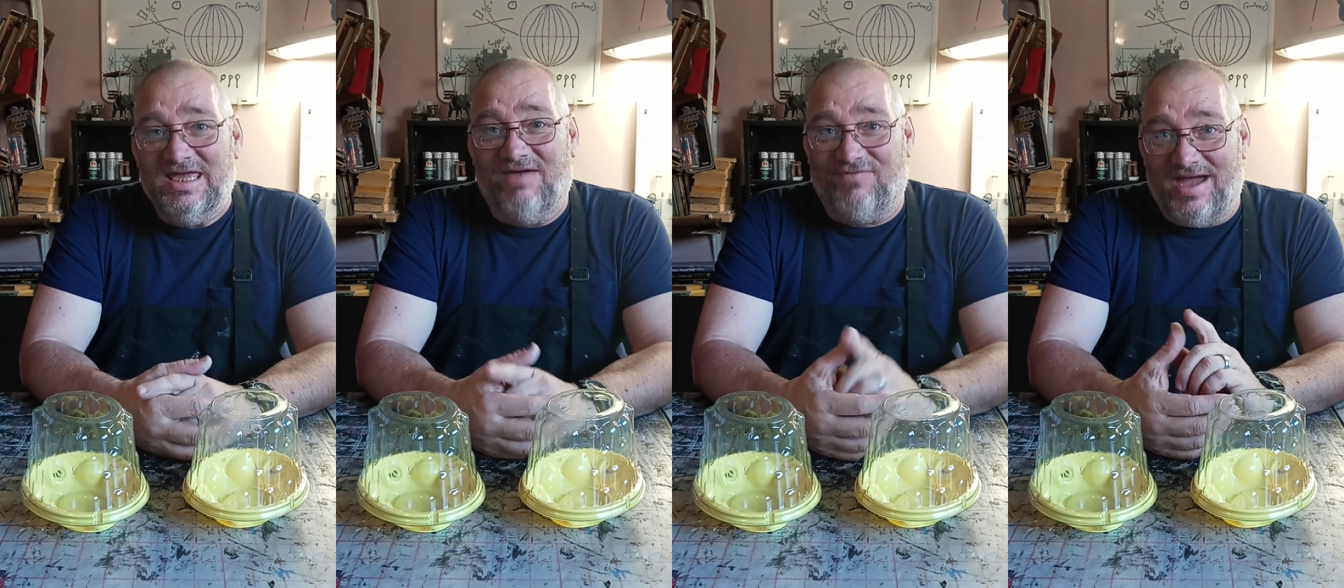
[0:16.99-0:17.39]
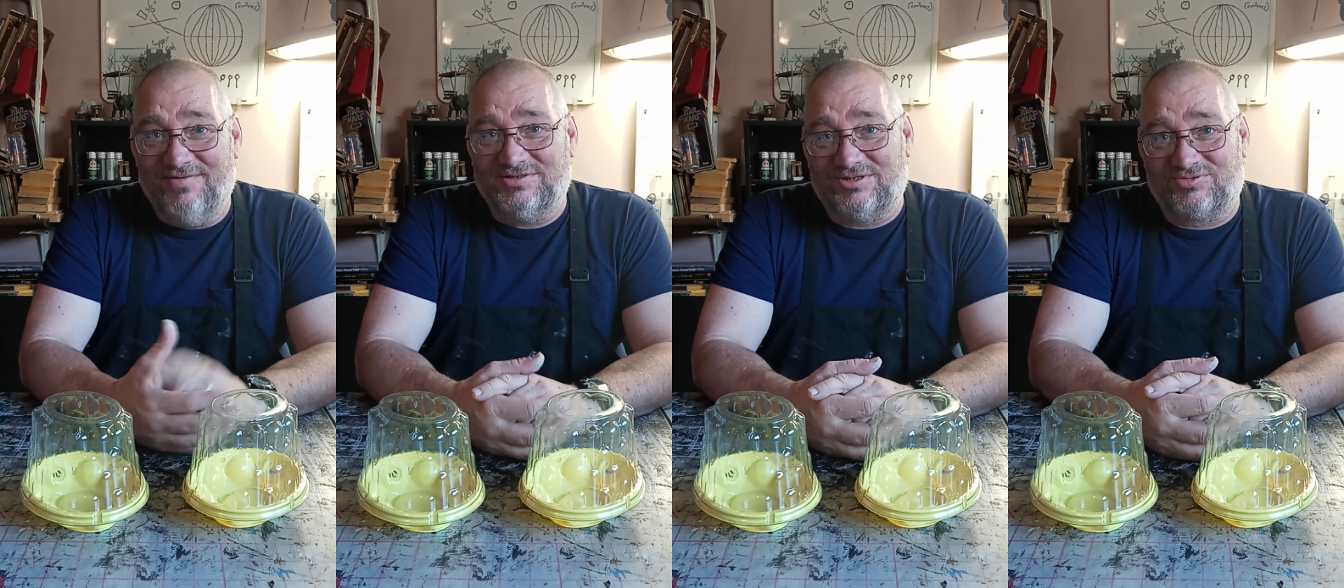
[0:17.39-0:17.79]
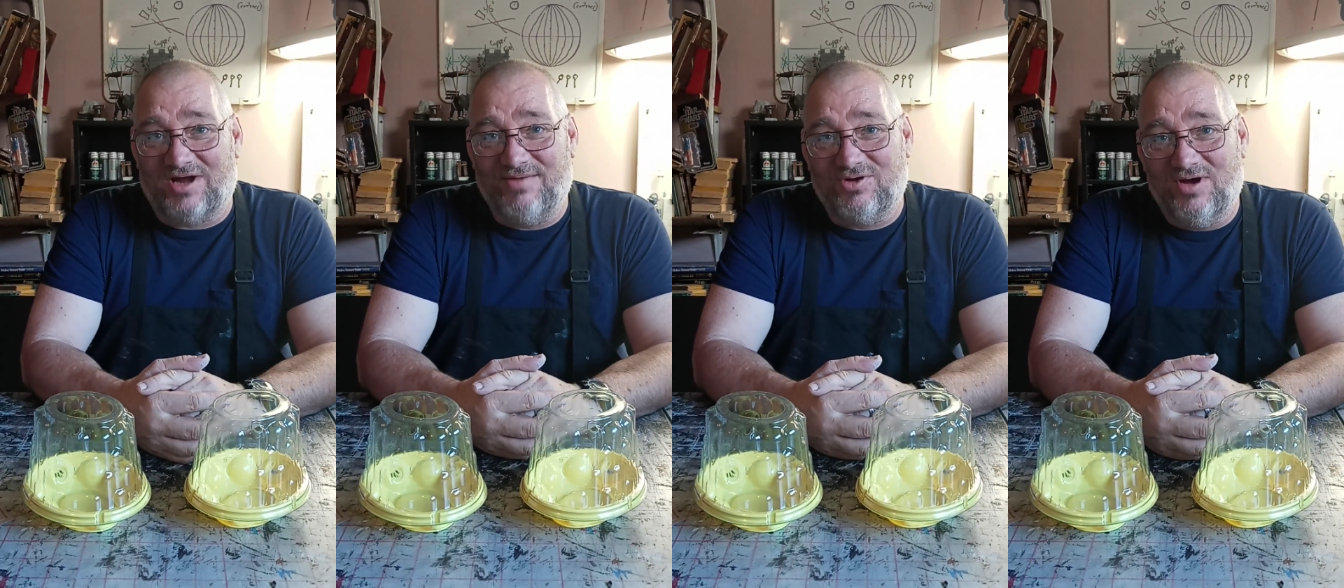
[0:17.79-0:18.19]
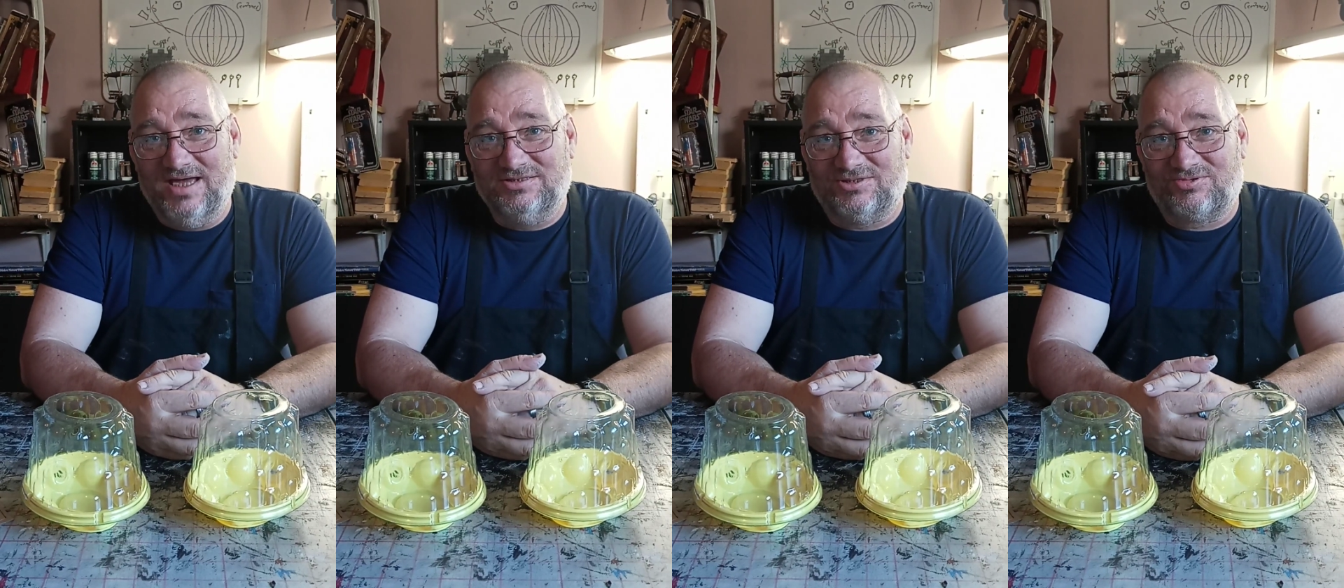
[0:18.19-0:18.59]
If you haven't subscribed, go
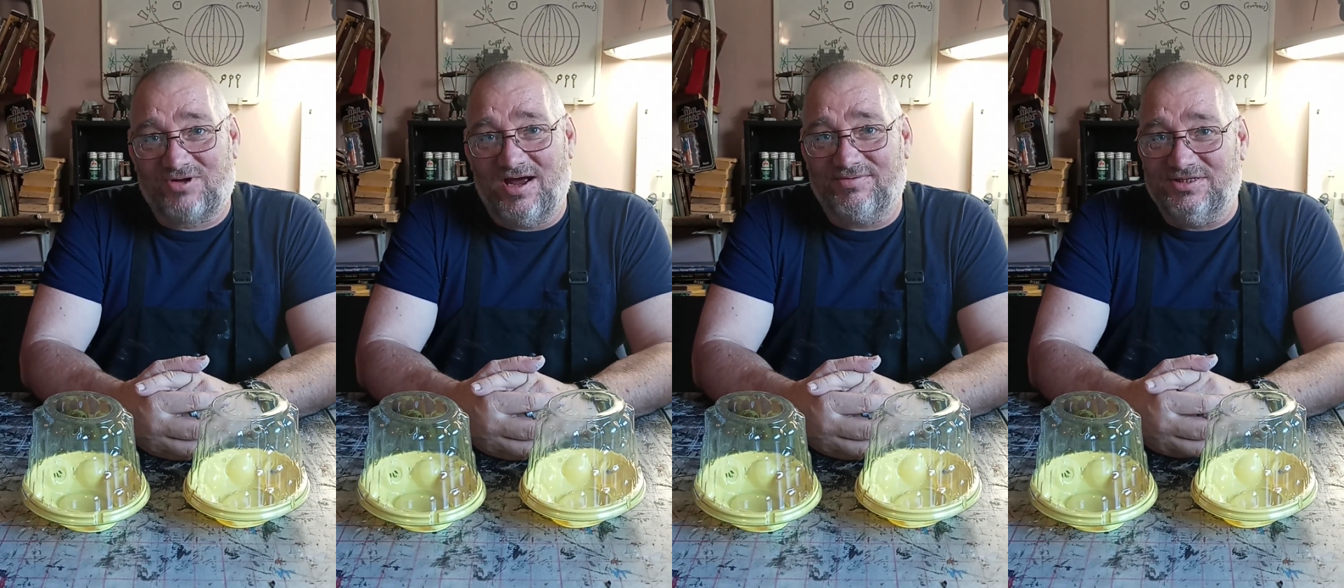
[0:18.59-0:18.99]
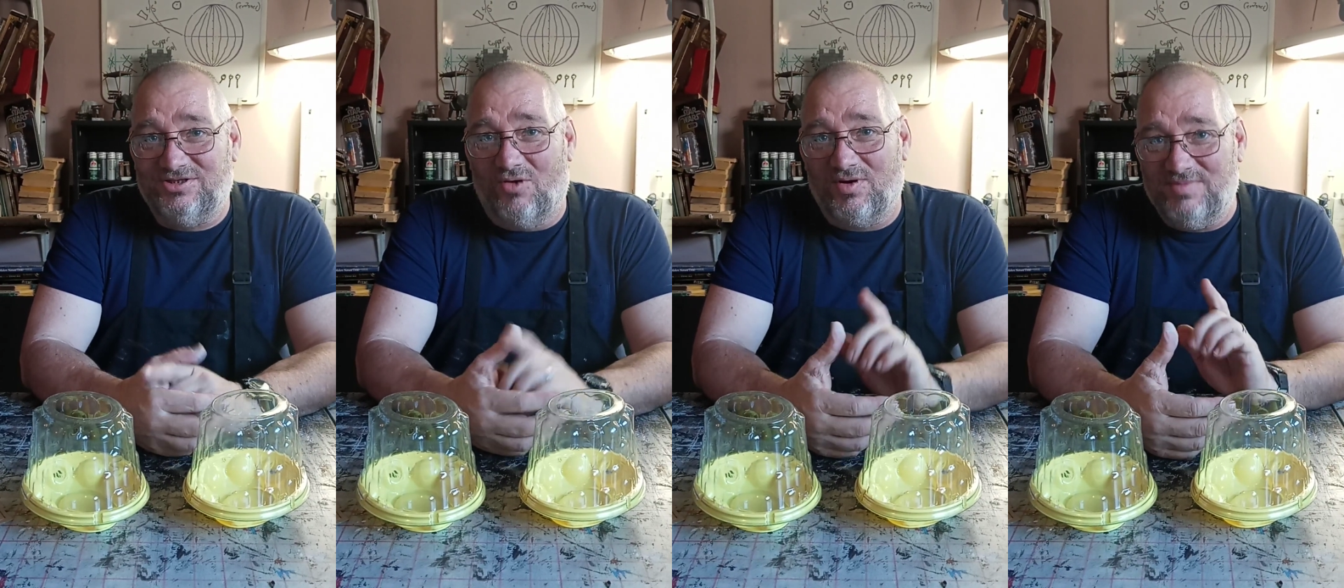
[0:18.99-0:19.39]
ahead and subscribe because you don't